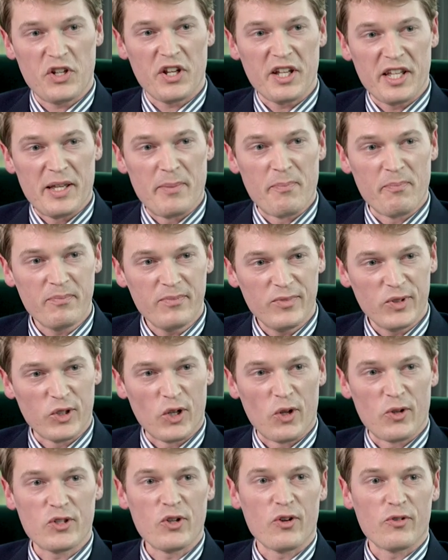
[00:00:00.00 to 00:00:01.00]
the team. Yeah.
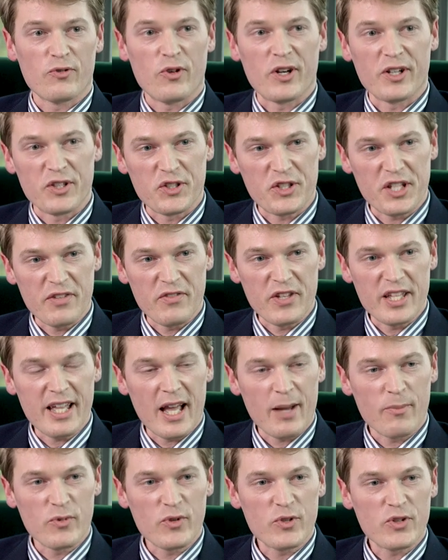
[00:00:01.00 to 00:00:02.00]
You know, it's not in front of the TV
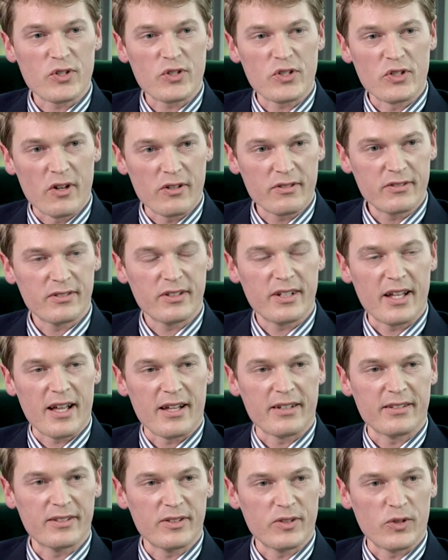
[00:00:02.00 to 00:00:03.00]
cameras, it's not
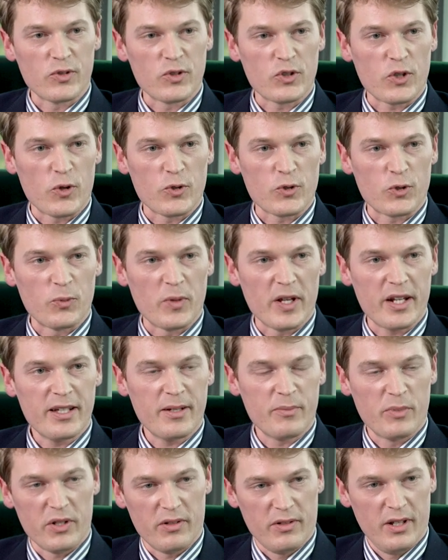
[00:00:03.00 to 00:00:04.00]
out on social
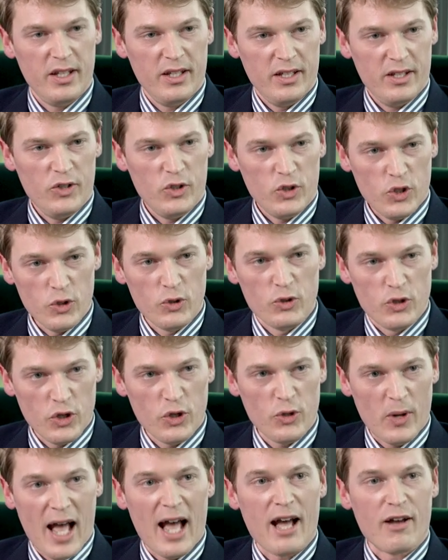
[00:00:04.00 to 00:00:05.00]
media, but you
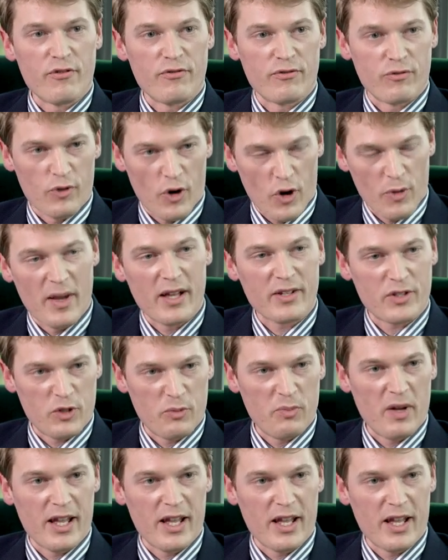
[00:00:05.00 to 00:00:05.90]
do have robust